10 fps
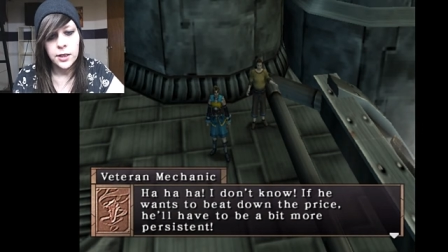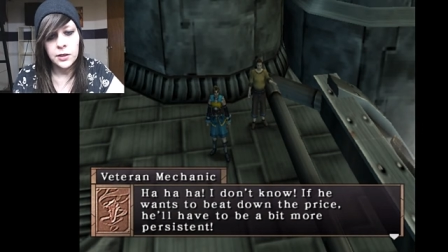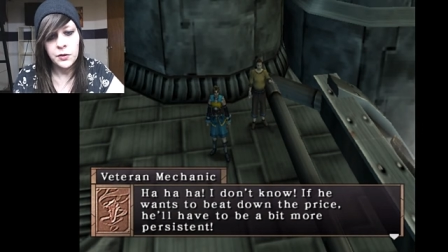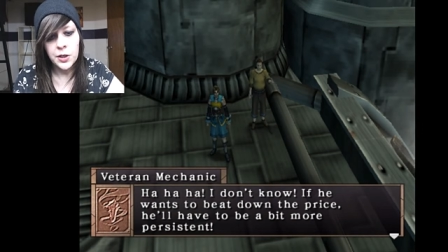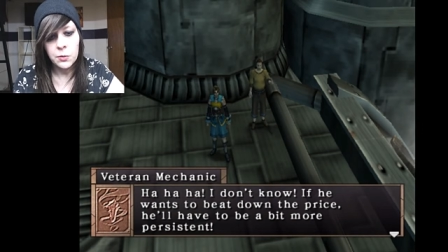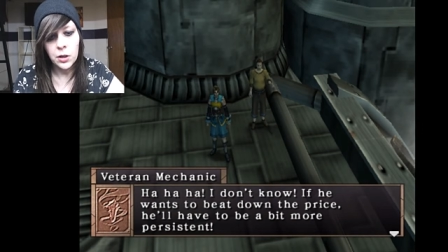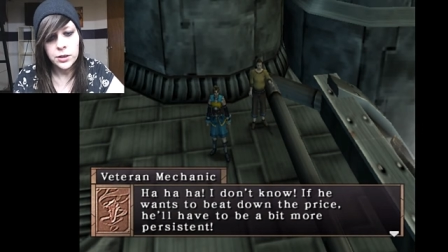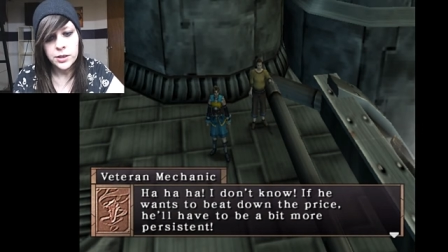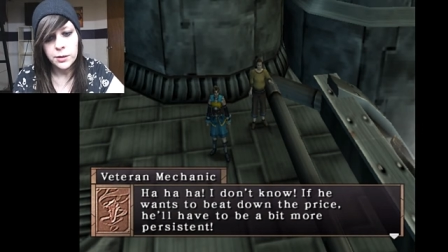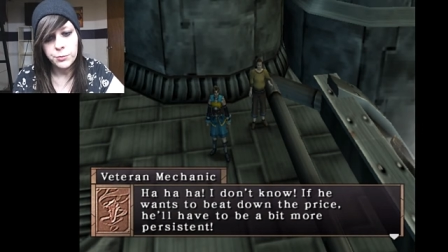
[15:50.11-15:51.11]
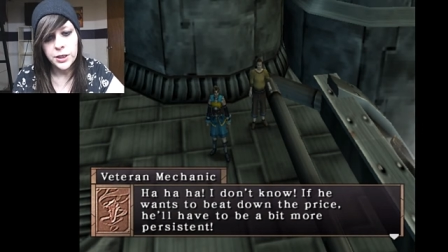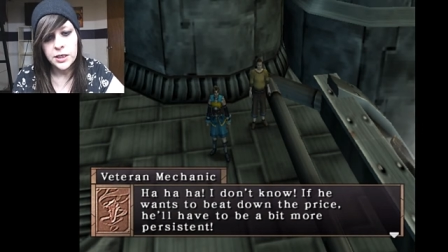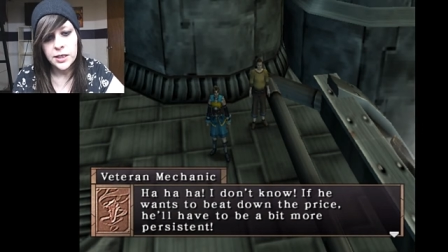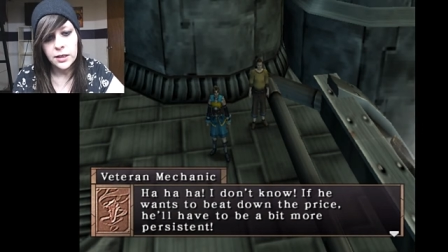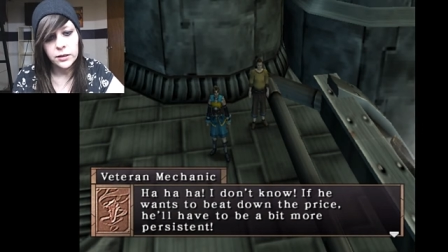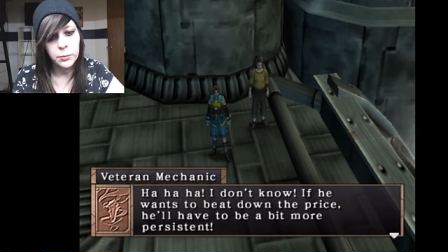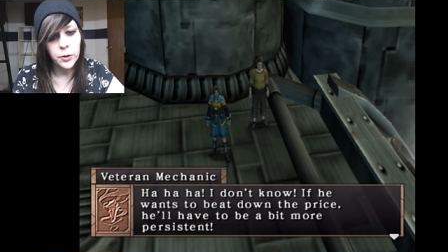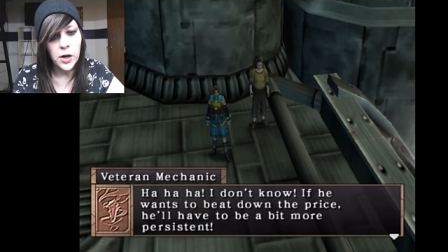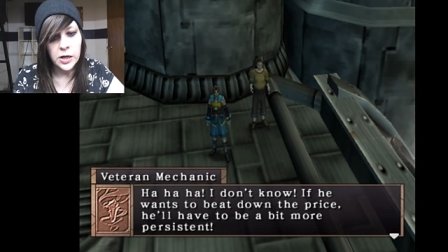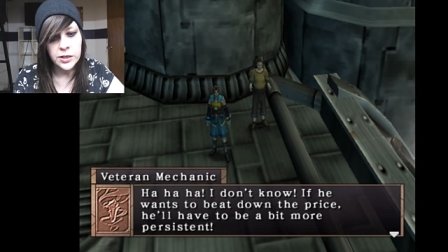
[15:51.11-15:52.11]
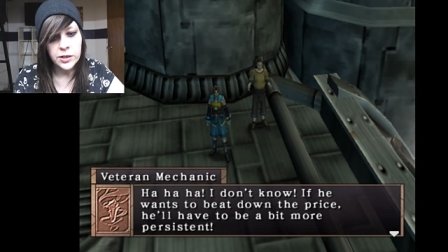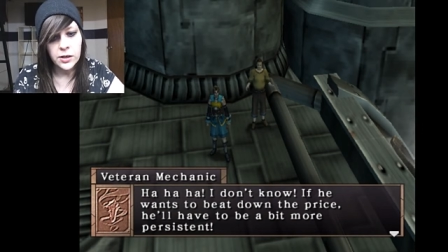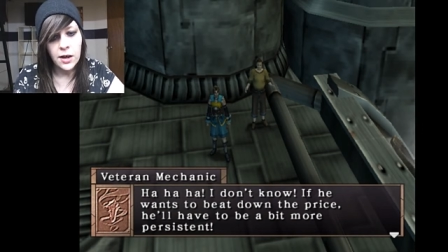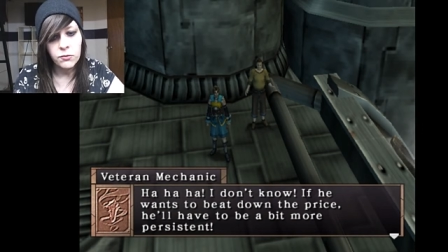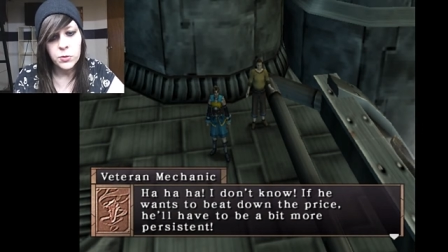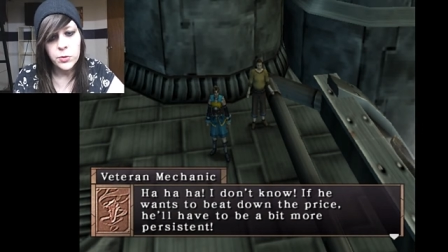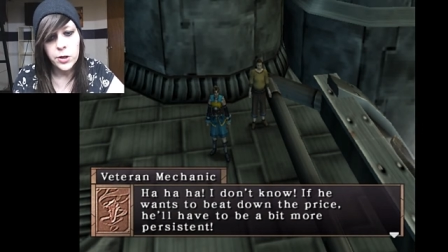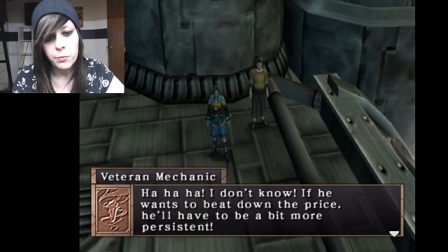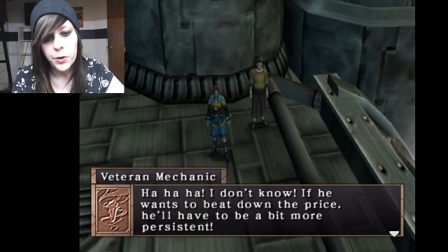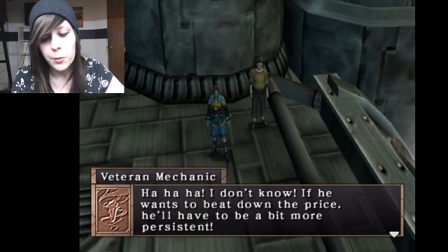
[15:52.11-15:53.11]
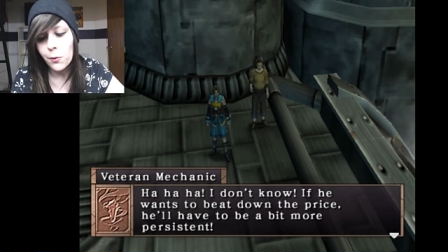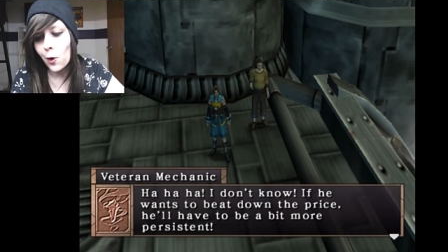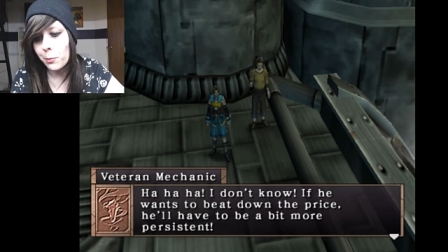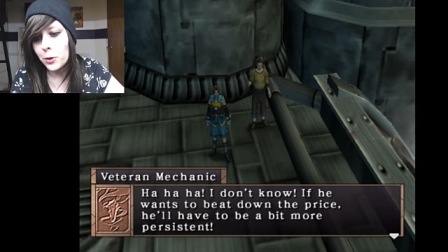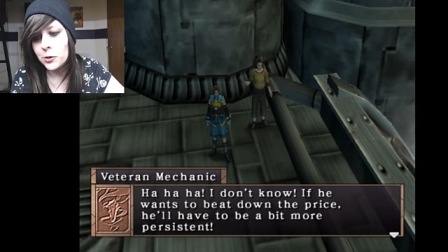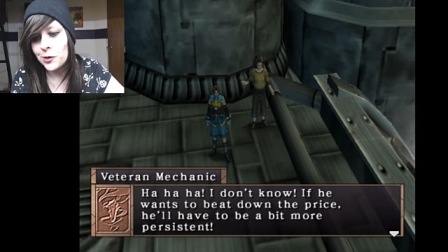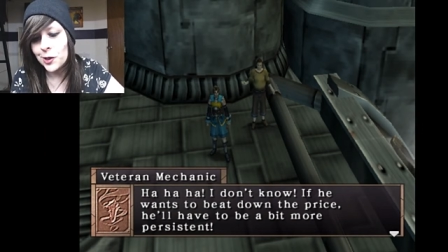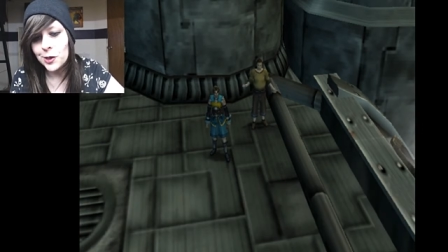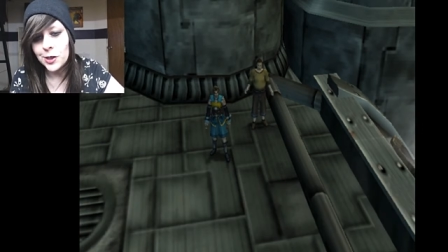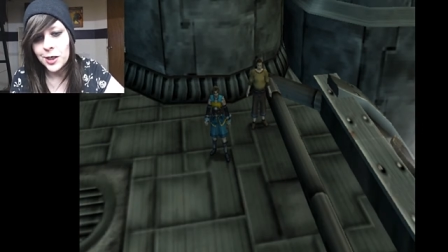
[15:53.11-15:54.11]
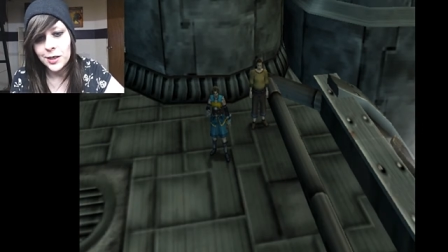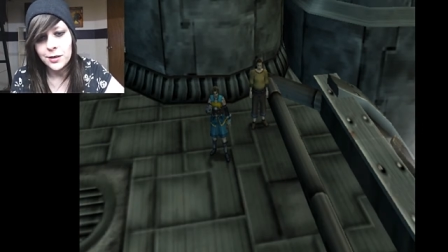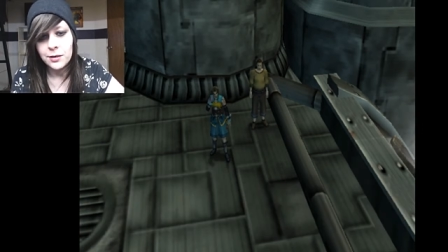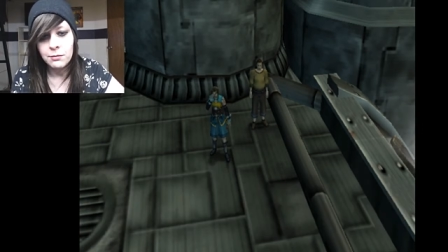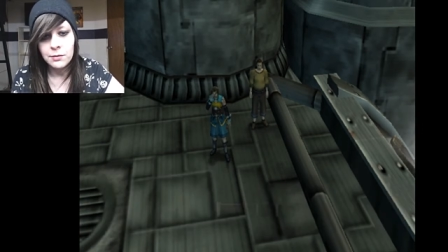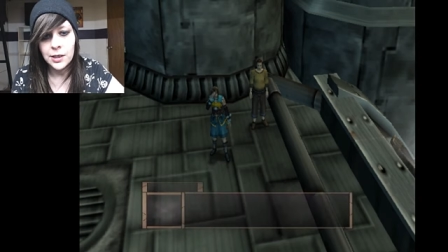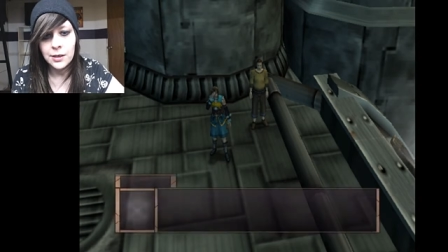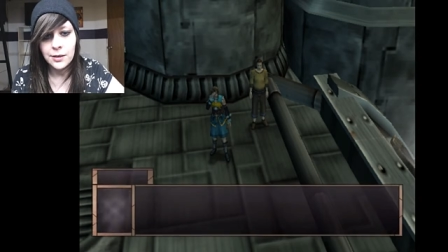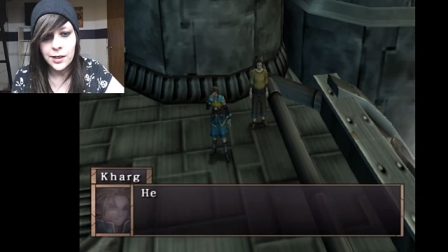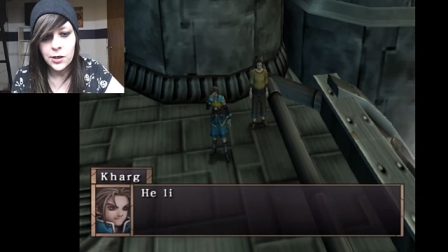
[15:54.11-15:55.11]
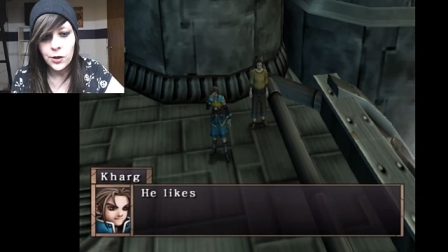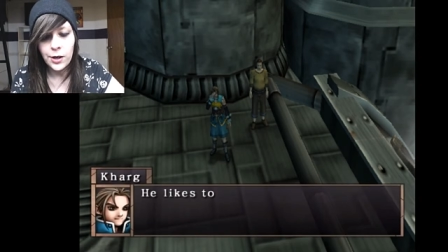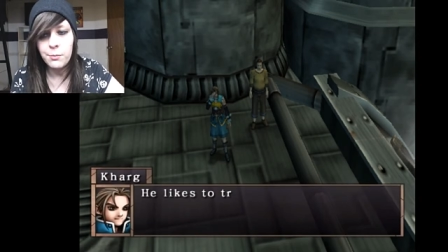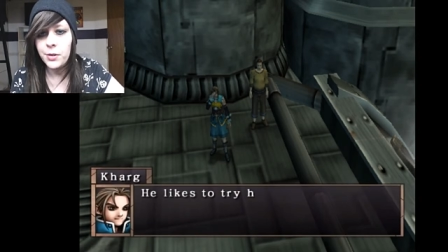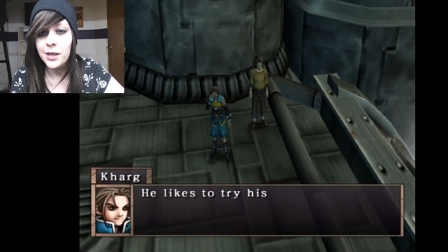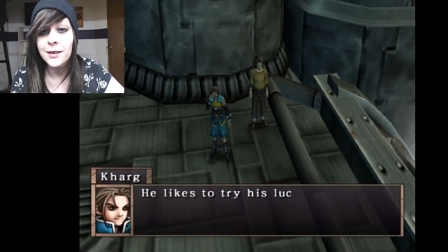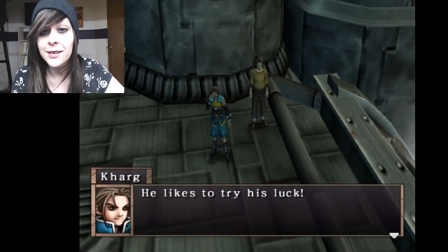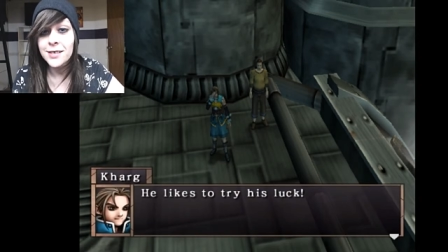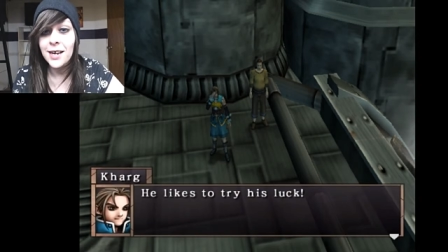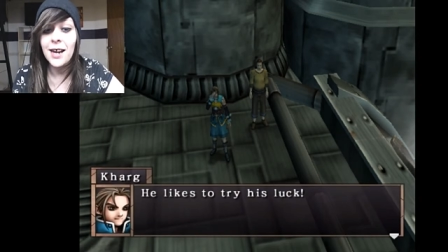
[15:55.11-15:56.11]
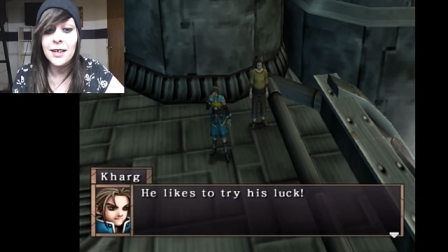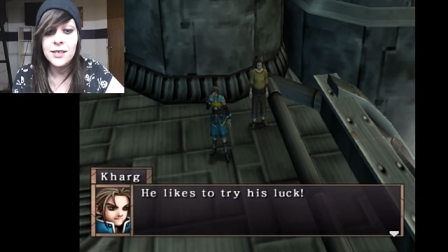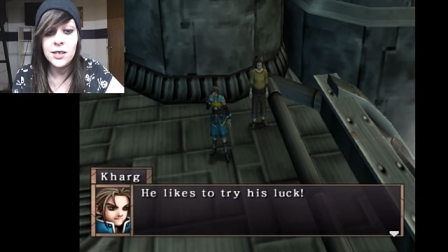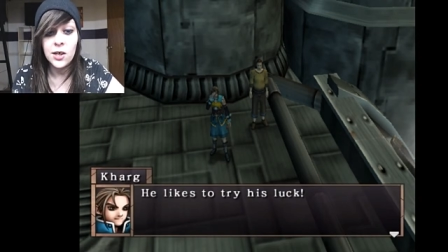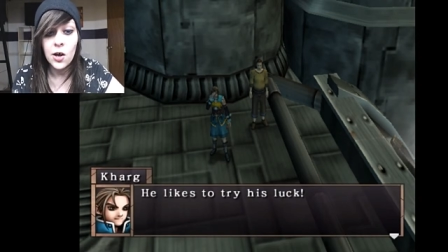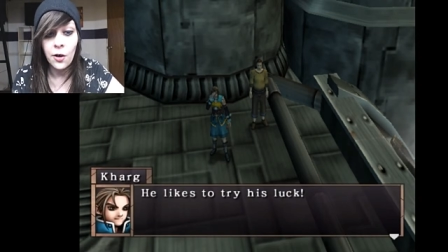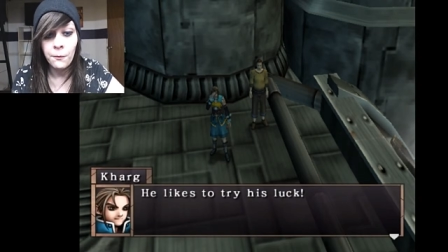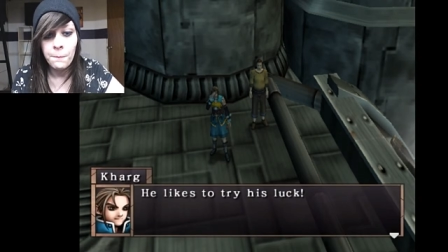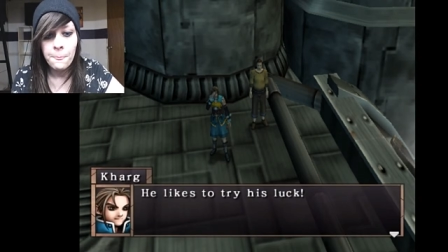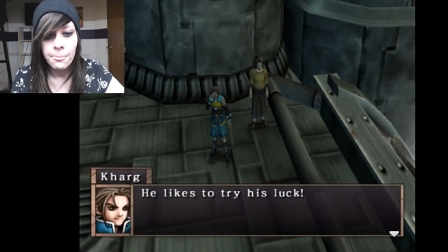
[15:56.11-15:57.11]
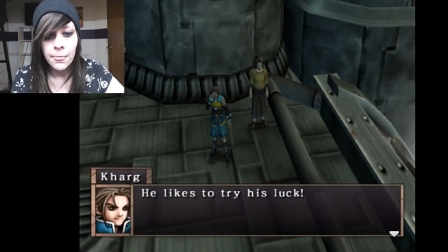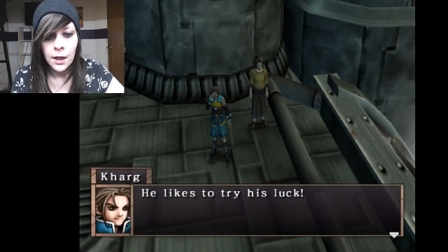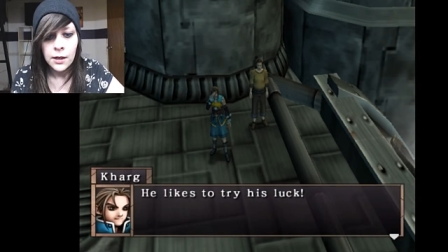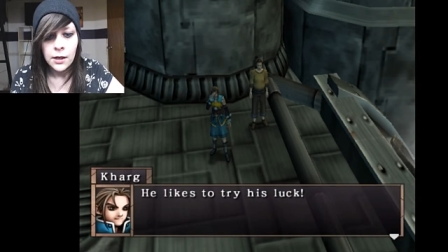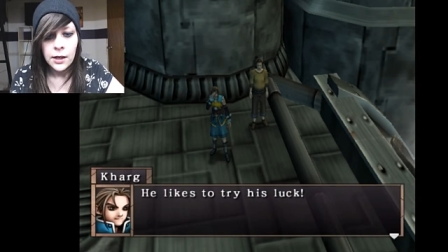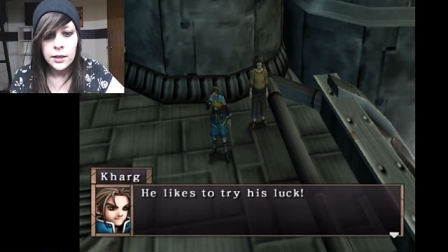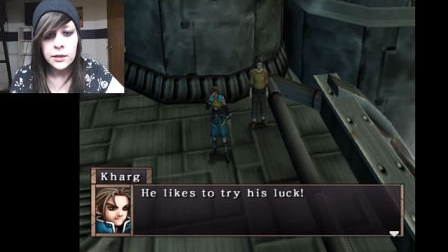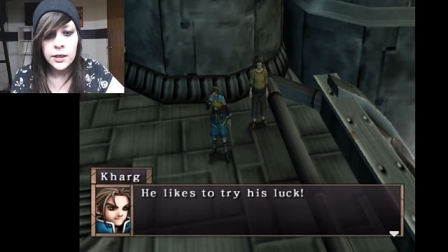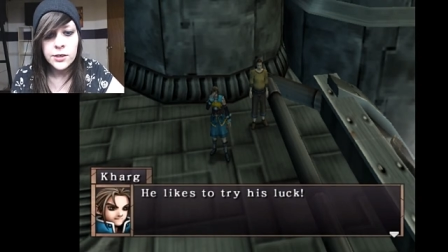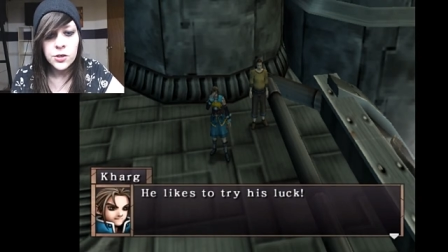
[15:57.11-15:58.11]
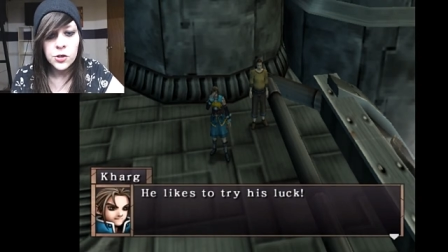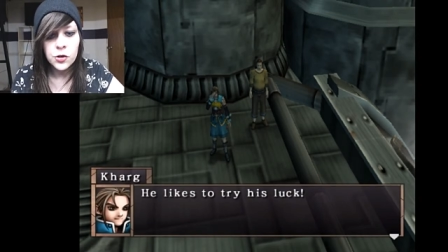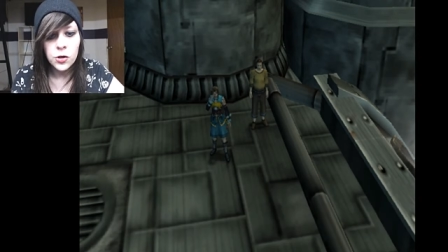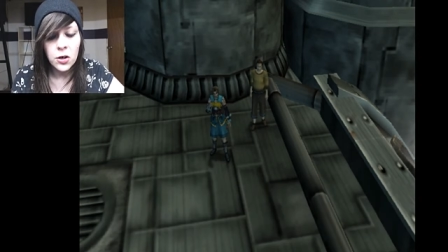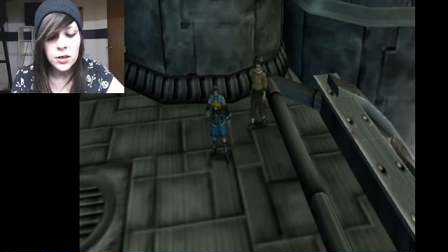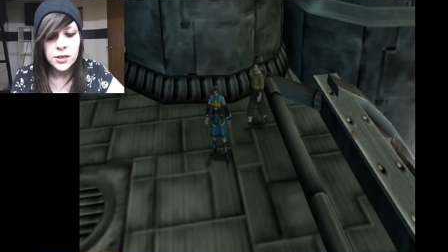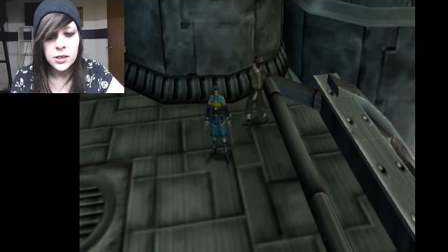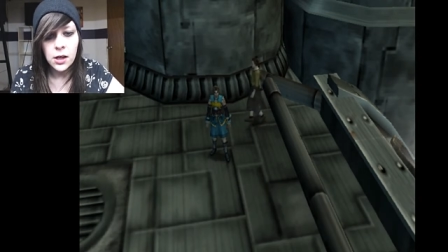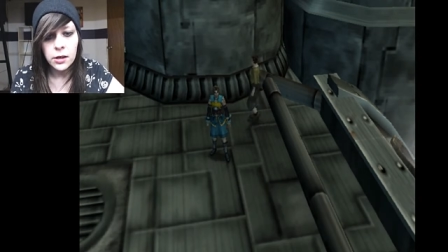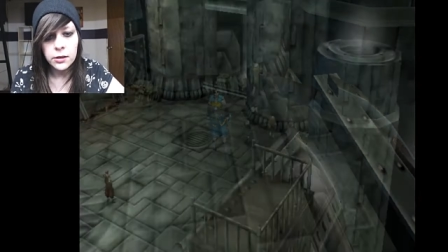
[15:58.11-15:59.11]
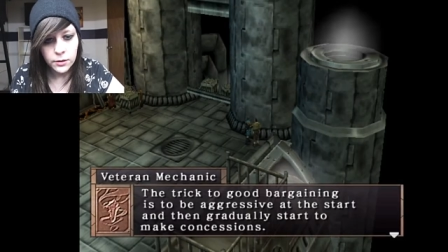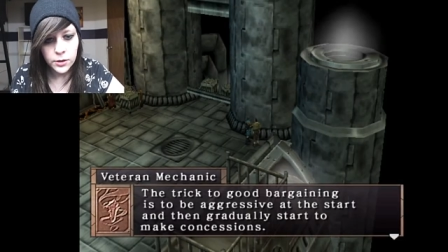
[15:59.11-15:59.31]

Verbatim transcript: If he wants to beat down the price, he'll have to be a bit more persistent. Well, he couldn't be because he has to go. He likes to try his luck.